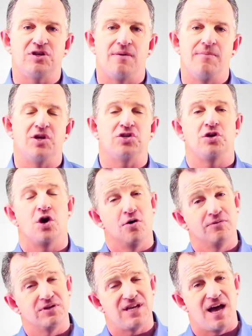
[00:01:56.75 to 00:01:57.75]
commission,
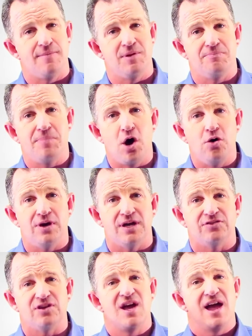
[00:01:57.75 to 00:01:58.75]
overtime, and
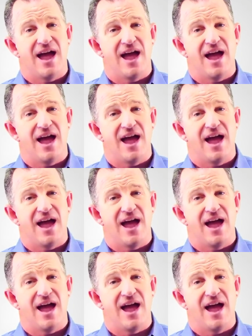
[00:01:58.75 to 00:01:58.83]
bonus,